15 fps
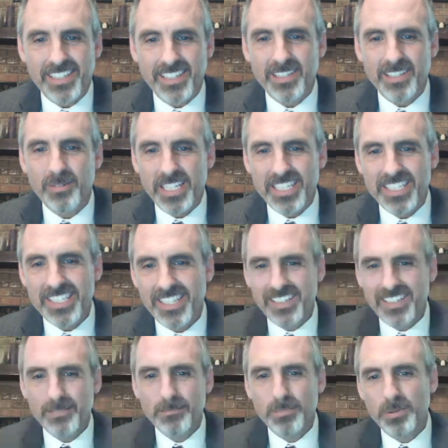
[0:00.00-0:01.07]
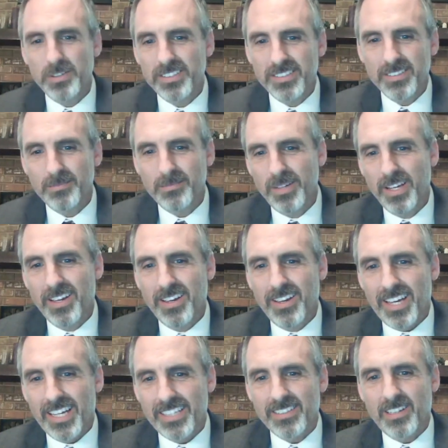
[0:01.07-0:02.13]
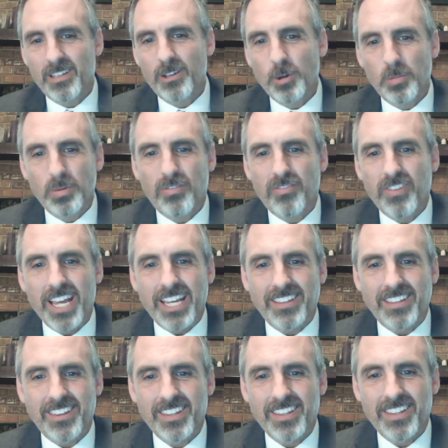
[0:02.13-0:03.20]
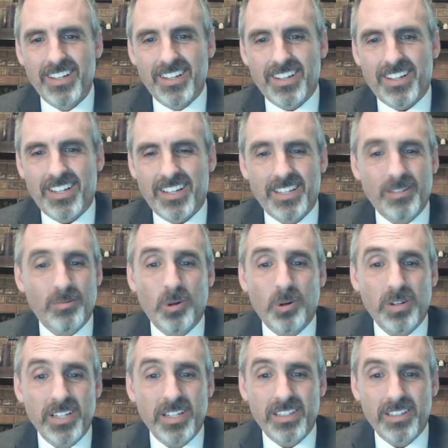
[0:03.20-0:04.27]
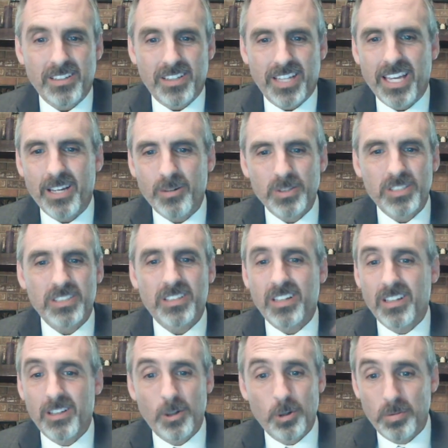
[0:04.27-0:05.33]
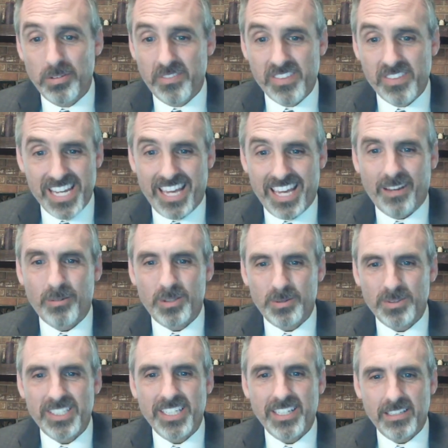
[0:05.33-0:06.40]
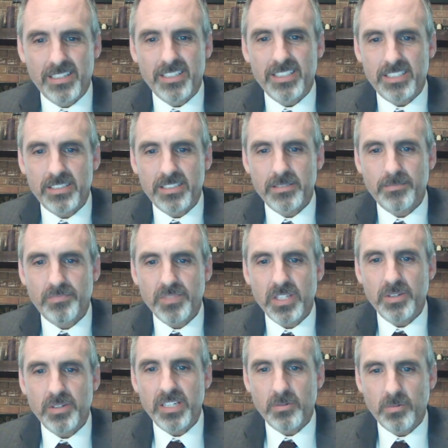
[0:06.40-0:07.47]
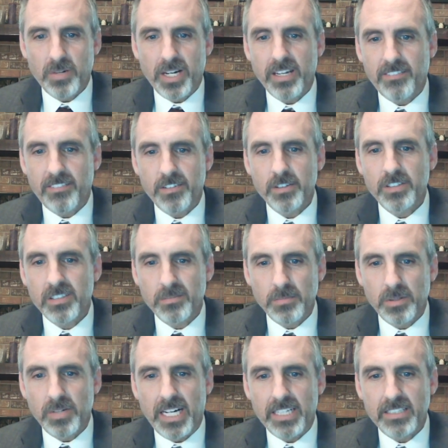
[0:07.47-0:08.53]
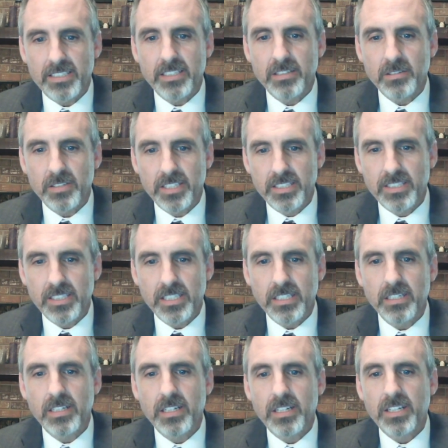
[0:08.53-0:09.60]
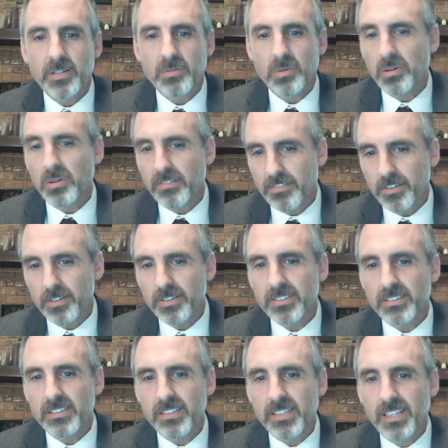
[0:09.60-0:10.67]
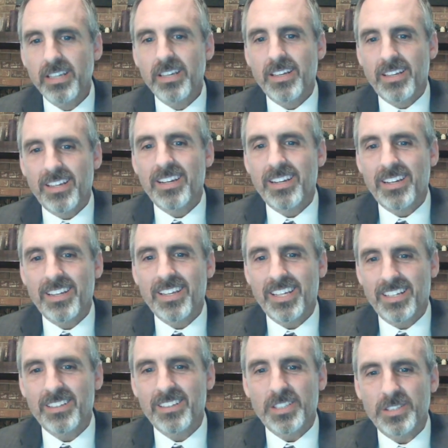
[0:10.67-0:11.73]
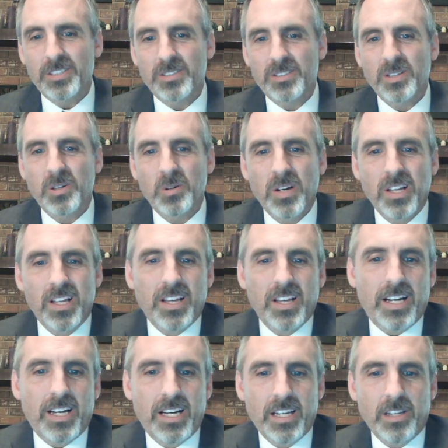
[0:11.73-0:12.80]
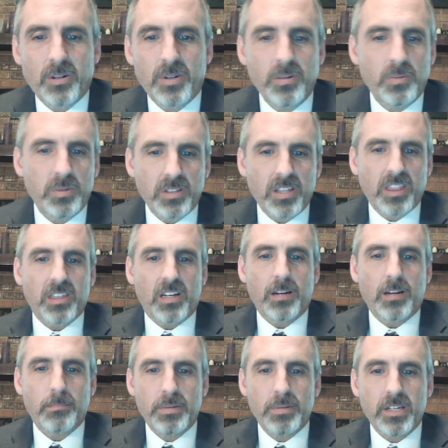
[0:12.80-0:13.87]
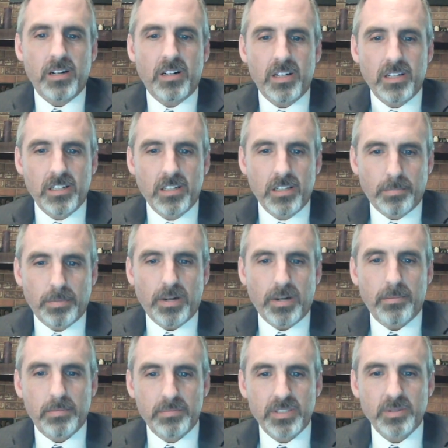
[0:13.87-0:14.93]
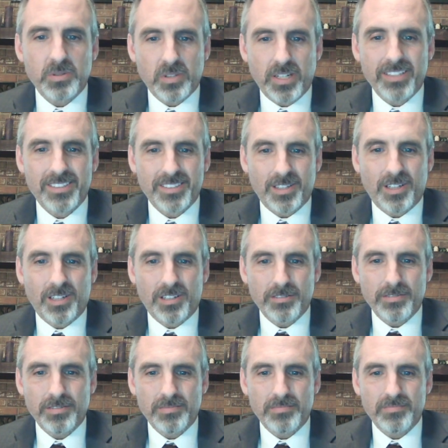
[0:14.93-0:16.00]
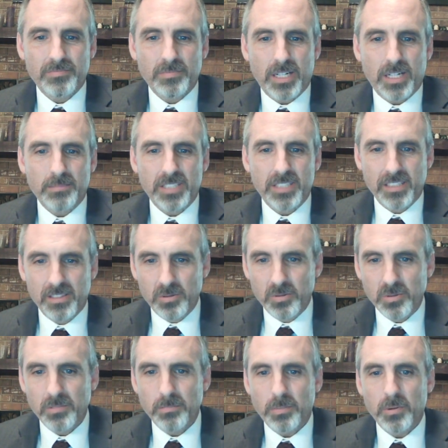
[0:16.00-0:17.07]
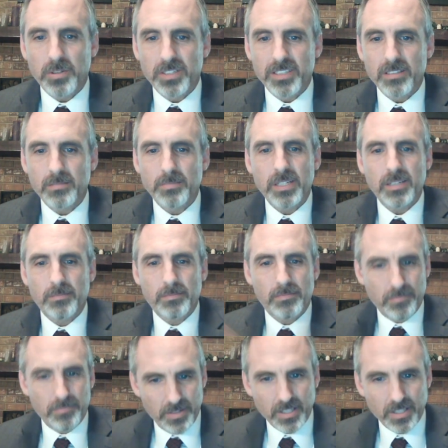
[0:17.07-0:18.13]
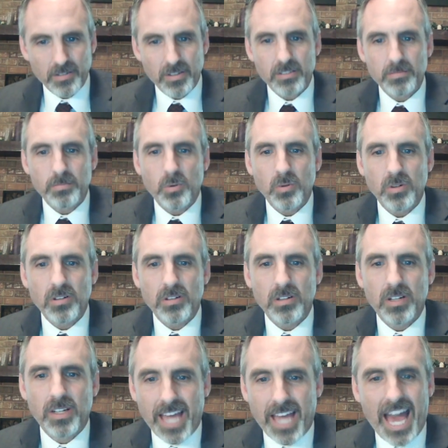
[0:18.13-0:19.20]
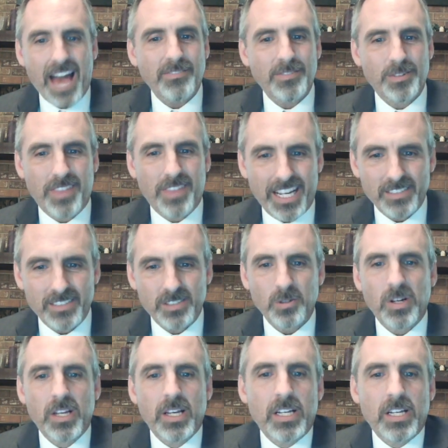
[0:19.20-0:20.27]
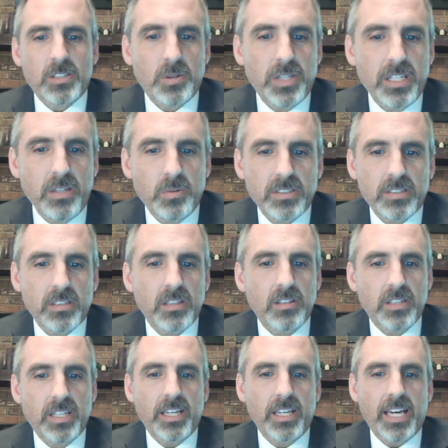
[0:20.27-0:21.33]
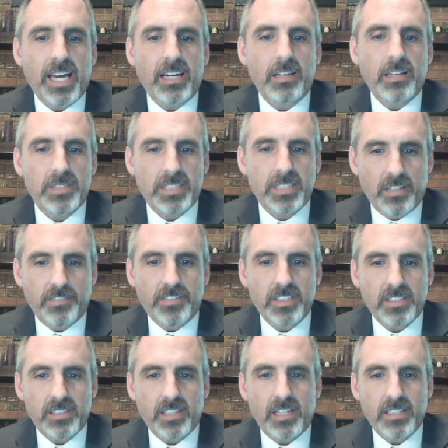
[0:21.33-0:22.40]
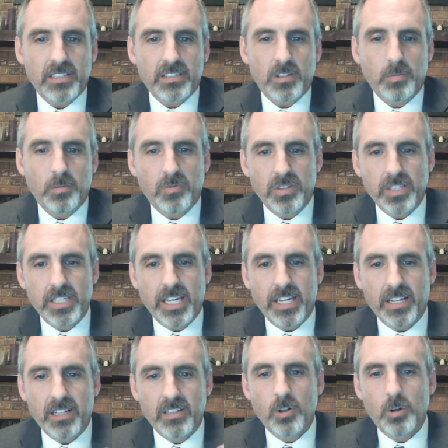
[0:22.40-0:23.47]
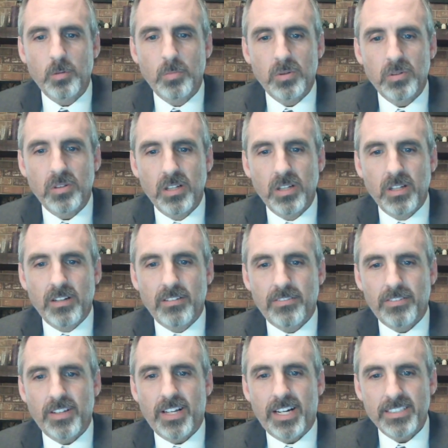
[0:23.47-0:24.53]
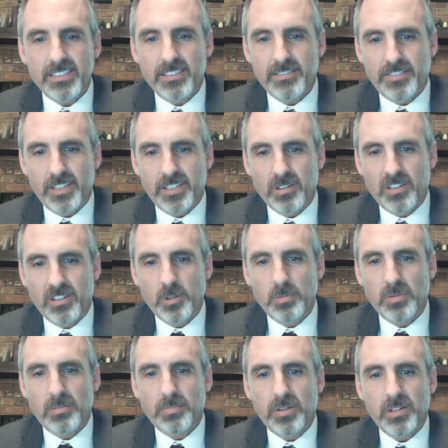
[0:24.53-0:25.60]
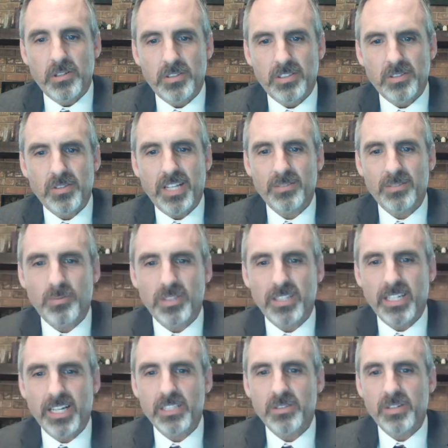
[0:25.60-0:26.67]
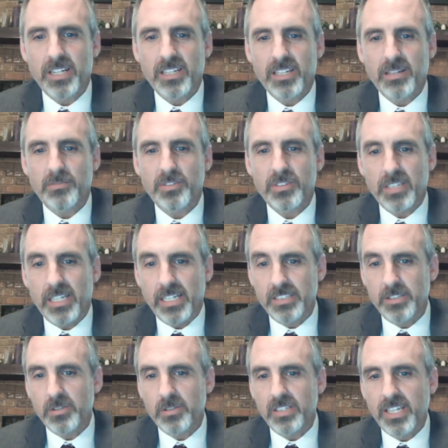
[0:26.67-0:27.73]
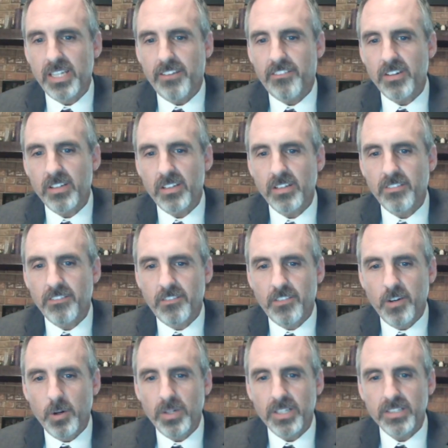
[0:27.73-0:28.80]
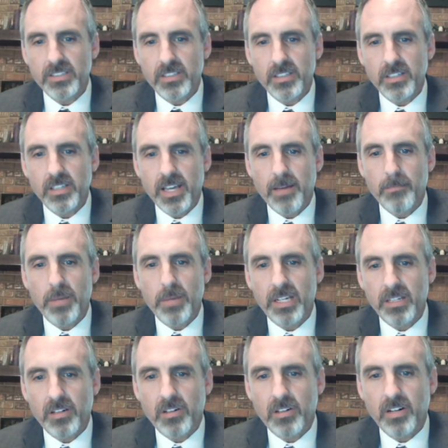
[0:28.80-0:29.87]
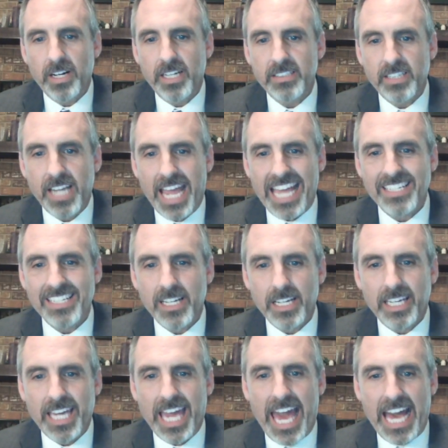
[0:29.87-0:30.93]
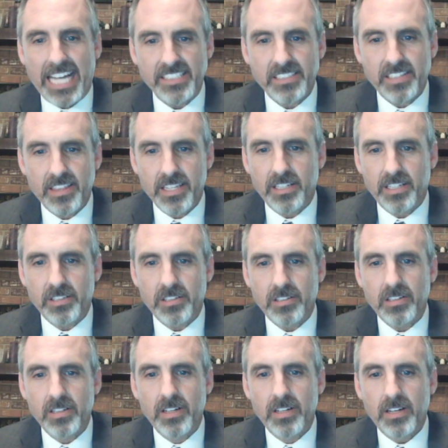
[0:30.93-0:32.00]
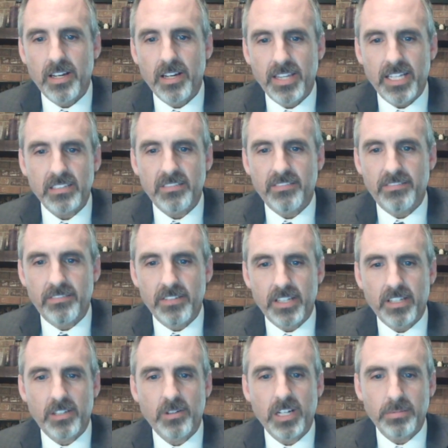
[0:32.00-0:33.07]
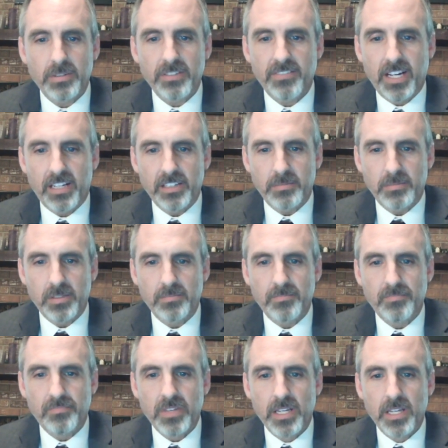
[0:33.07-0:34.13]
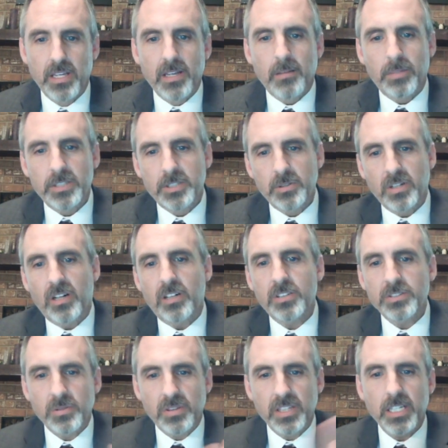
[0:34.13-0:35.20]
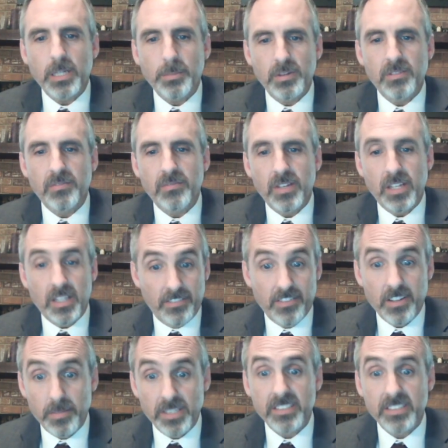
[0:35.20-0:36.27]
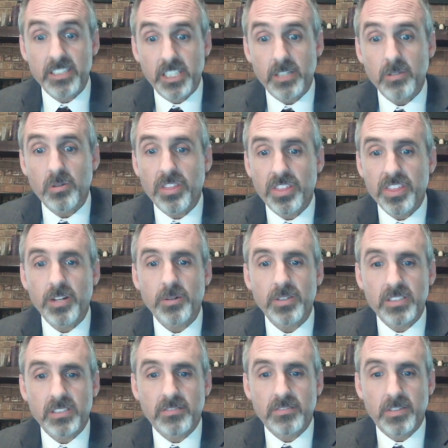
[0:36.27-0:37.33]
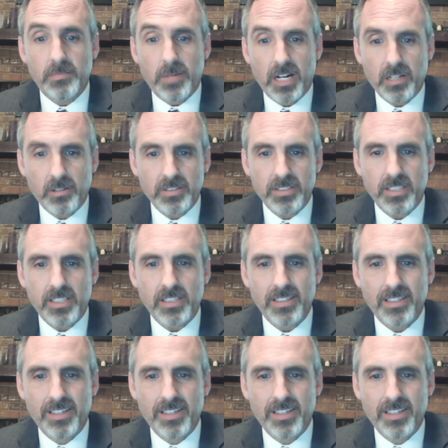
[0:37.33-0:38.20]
He intended Buddhism as a global faith. He wrote it in the language of the globe of the day, which was English. You know, he didn't write it first in Marathi or Hindi. He wrote it first in English. And so, you know, he really thought beyond the problems he was trying to solve. Problems he knew were important, but, you know, there's more after that. So he was looking at himself and his thought as hopefully a global philosophy or global approach. So that's one thing I try to emphasize. You can definitely focus on Ambedkar as an anti-caste thinker, and that's incredibly valuable. But you can also think of him as a general theorist of democracy.